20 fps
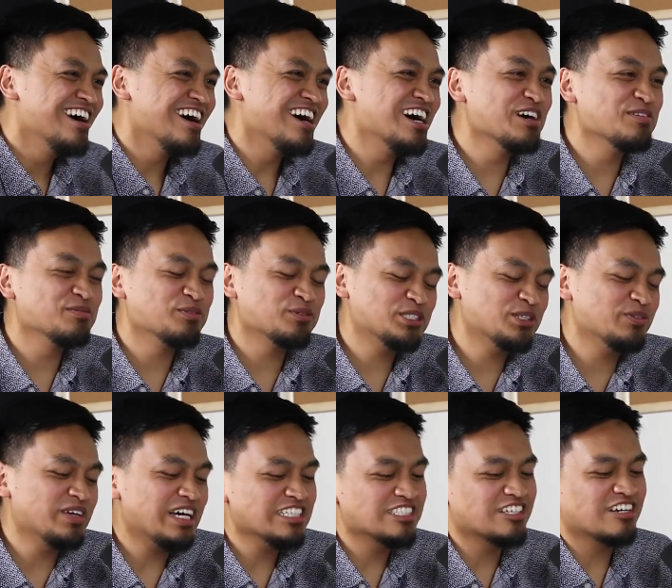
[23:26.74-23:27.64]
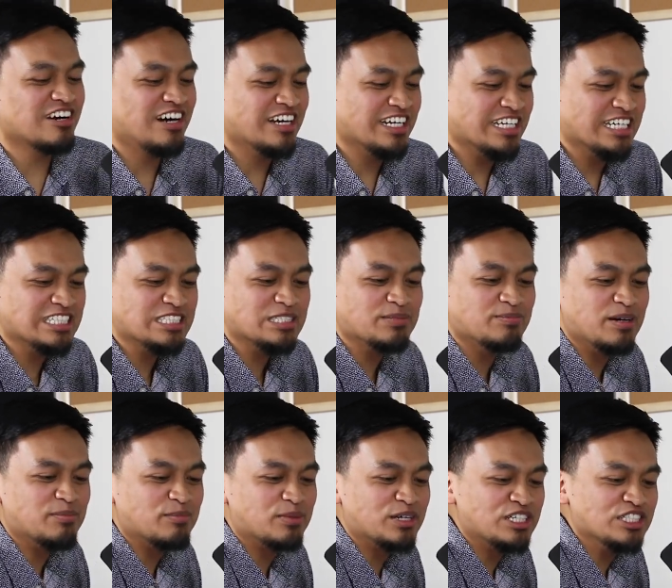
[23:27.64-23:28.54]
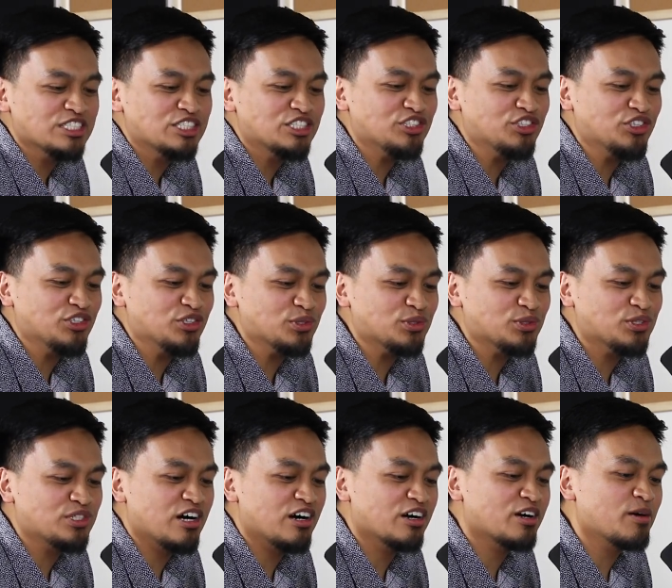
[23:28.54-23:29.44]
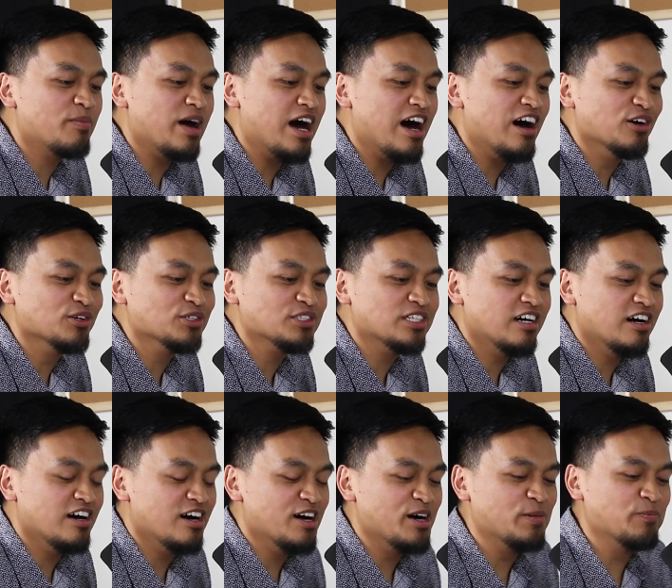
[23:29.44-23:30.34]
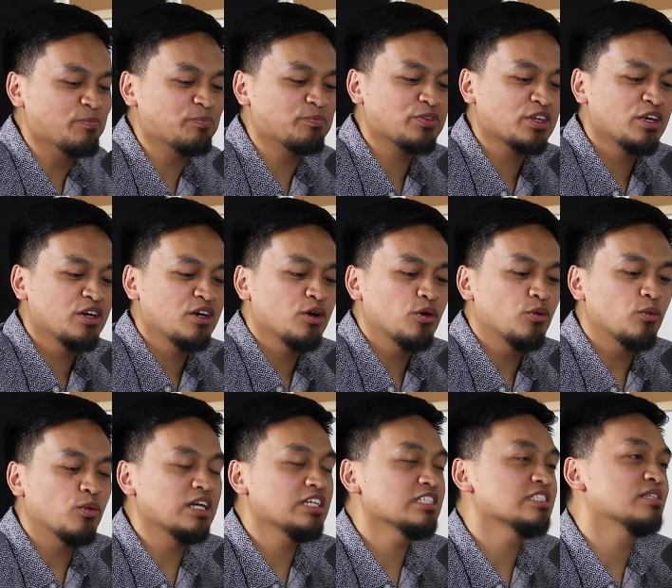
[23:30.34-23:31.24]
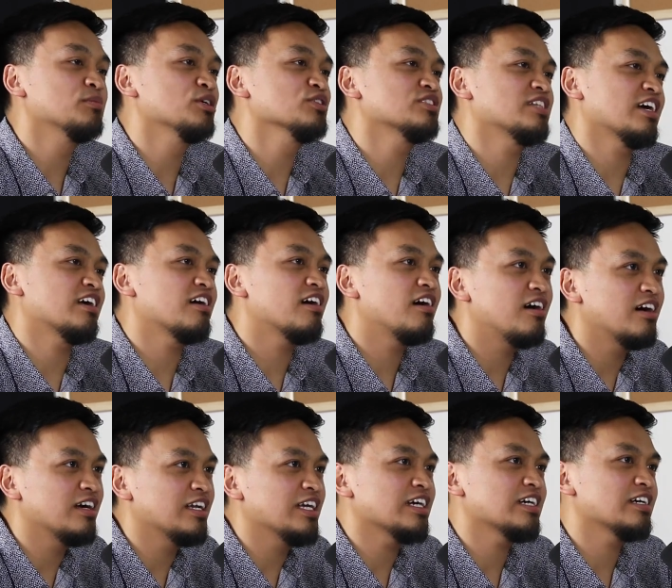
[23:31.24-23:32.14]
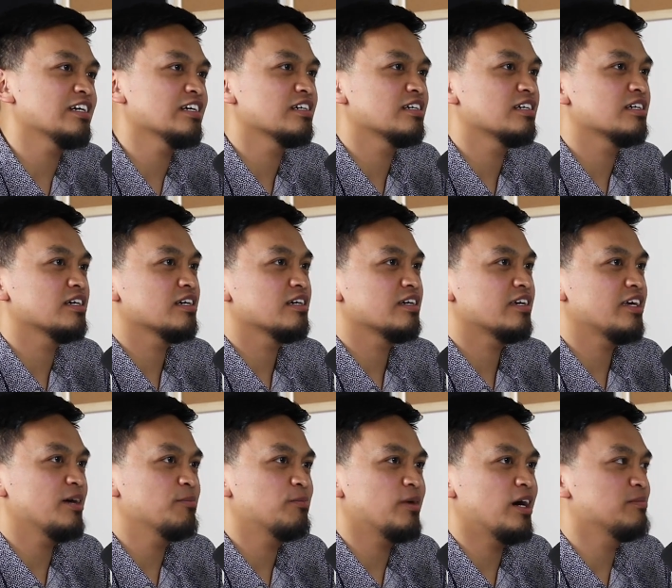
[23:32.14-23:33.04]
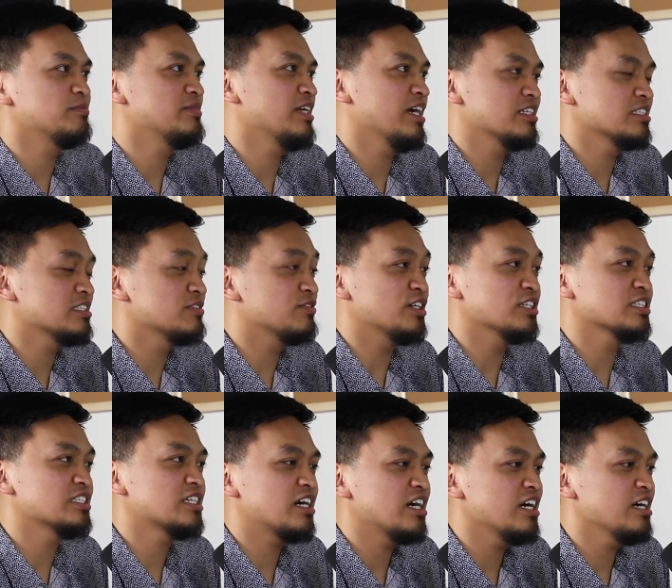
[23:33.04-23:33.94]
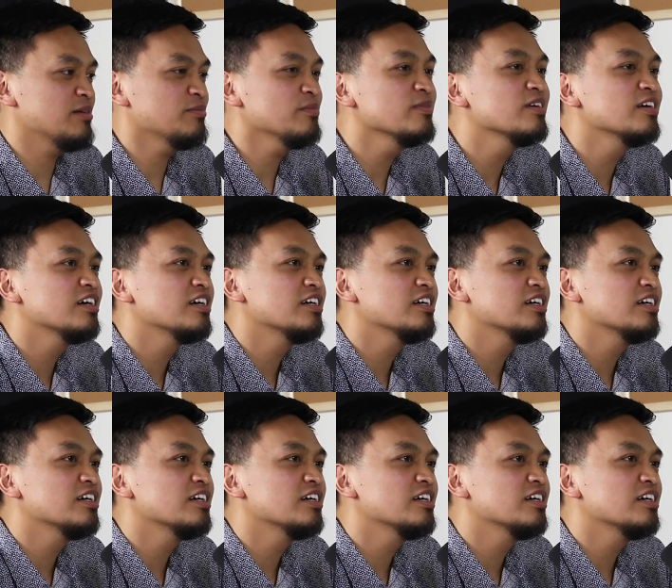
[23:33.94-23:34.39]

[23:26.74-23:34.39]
um, so we asked our audience members to talk about um, what is the most iconic K-pop dance of all time.